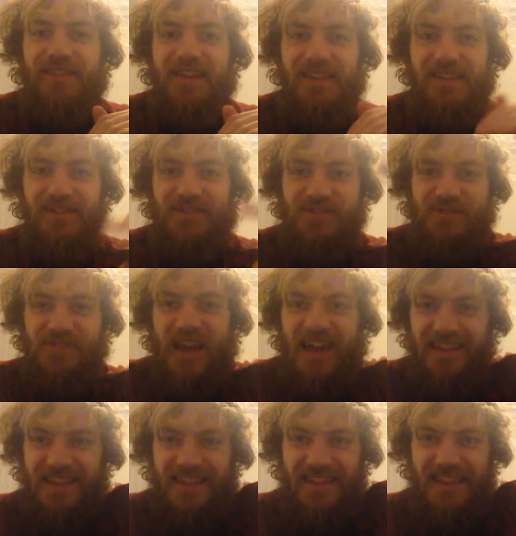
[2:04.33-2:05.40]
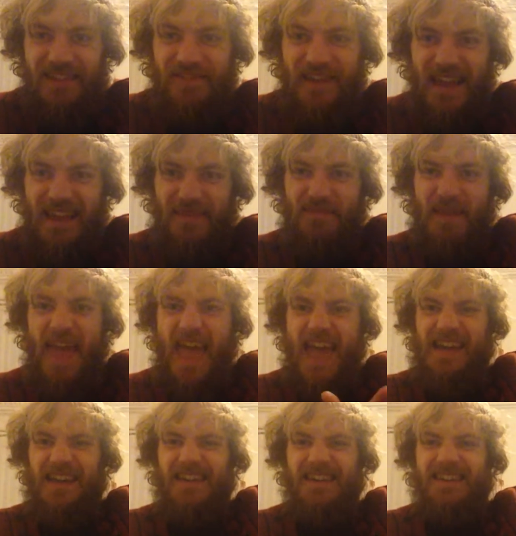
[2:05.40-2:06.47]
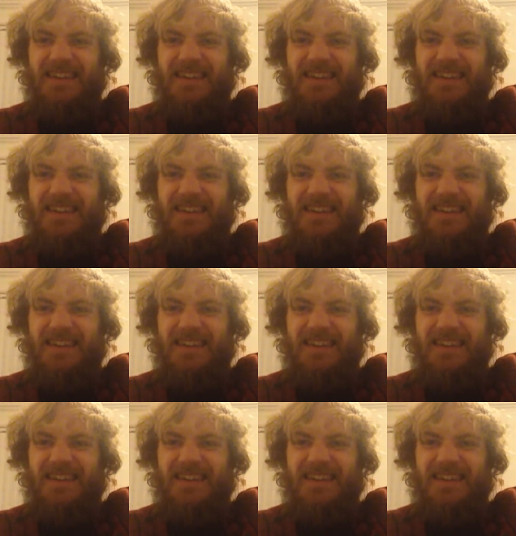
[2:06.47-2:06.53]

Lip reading: list of stresses is this big,